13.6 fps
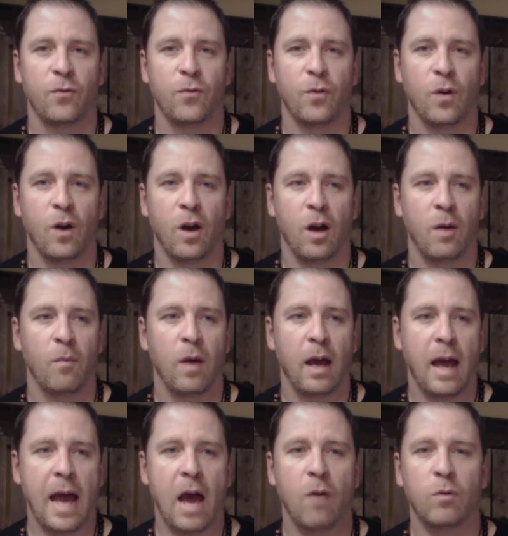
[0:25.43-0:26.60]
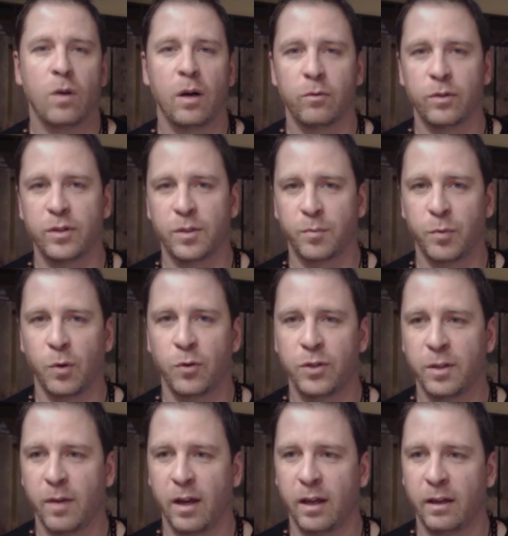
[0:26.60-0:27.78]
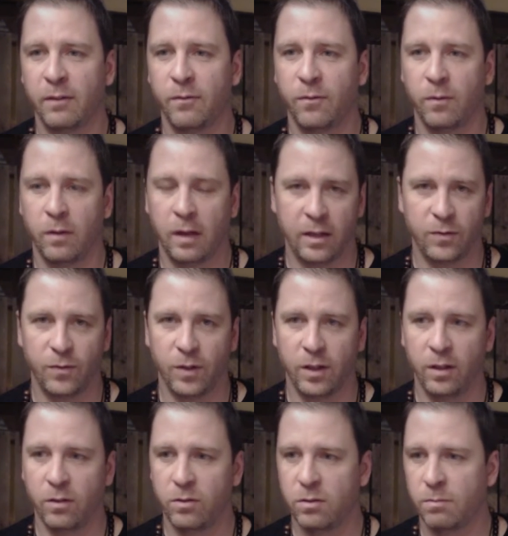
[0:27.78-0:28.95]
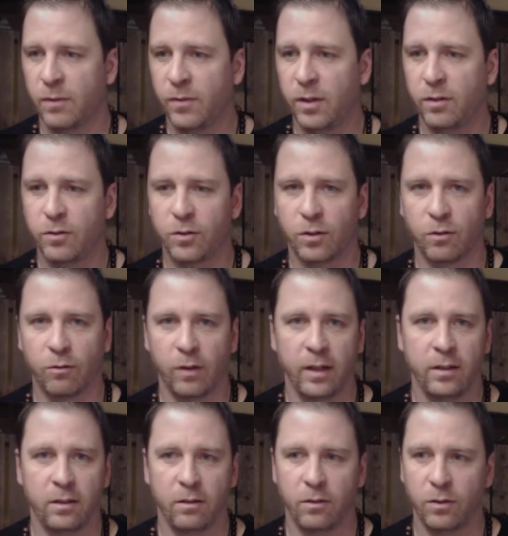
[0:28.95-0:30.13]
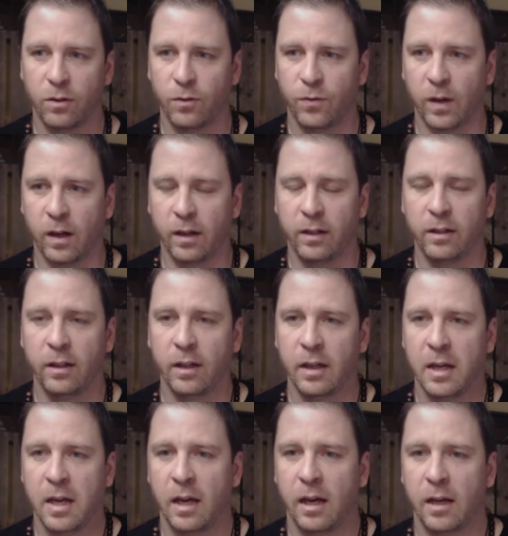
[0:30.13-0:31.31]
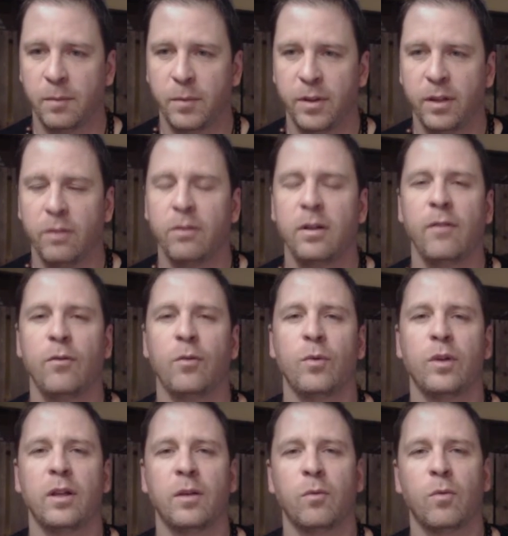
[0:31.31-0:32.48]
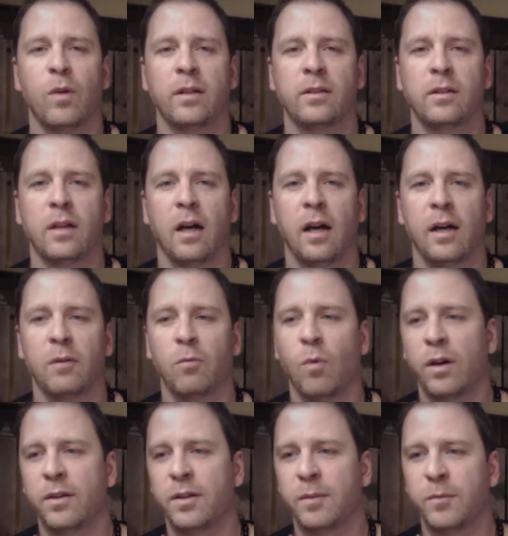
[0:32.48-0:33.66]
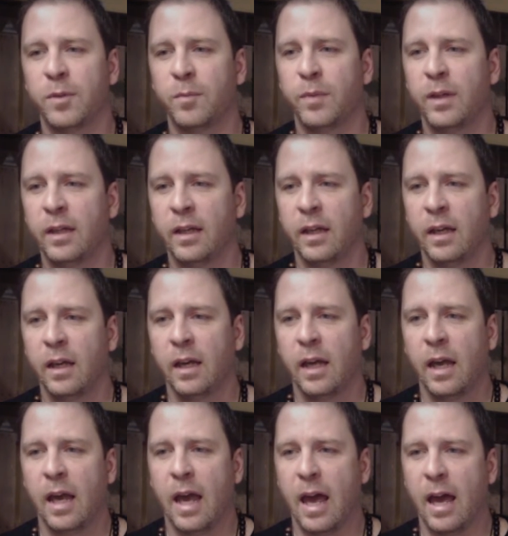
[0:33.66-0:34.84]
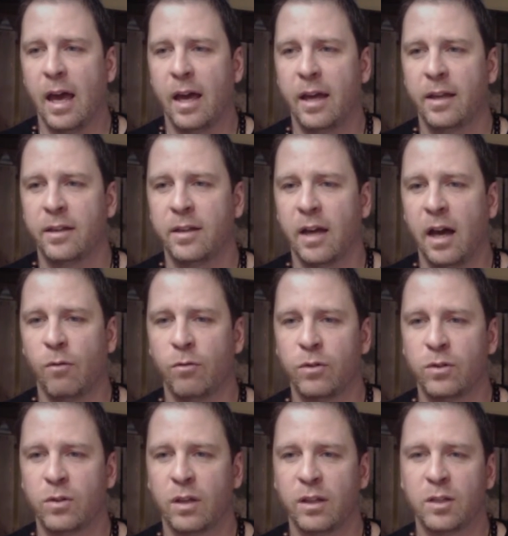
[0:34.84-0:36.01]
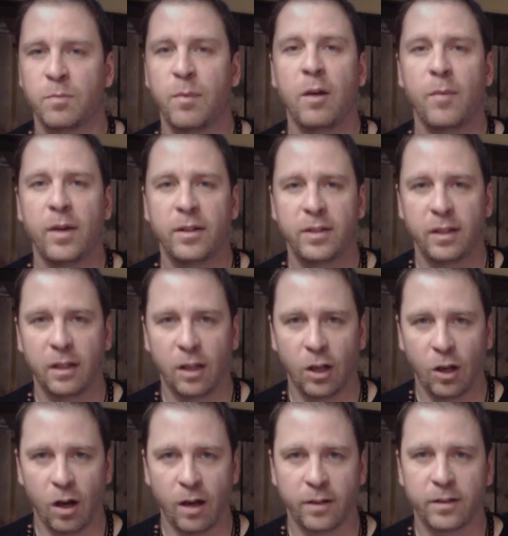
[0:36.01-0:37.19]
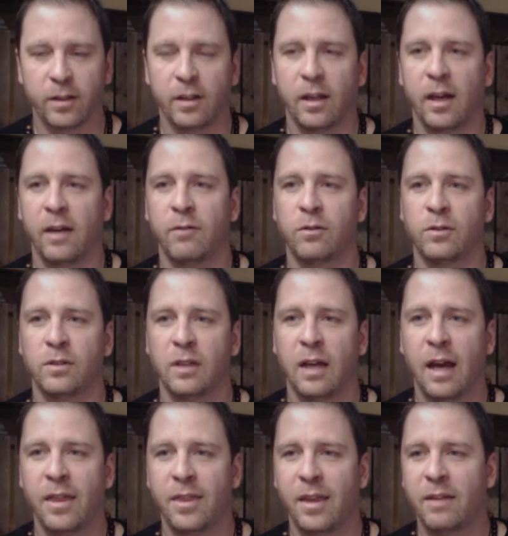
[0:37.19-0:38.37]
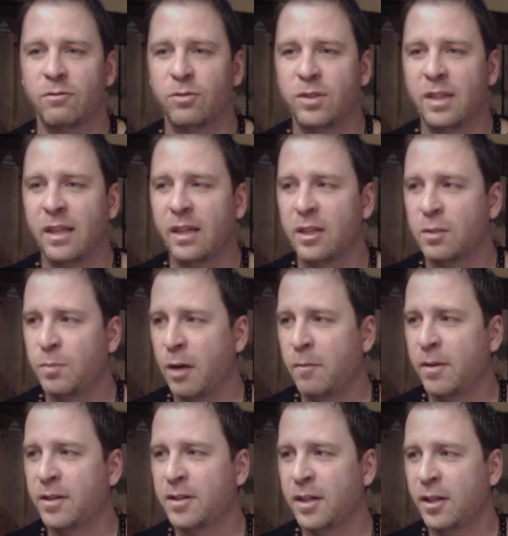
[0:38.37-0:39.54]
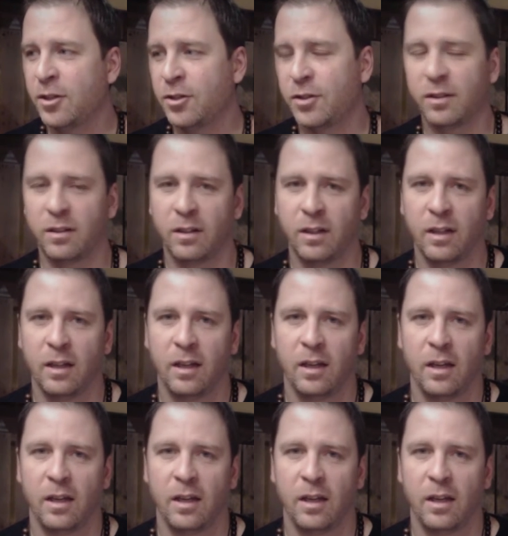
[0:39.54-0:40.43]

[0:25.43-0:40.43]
from how I was approaching my last videos. My videos are great, they're fine, but they were never really what I wanted them to be. And I was experimenting a lot, and it was the experimentation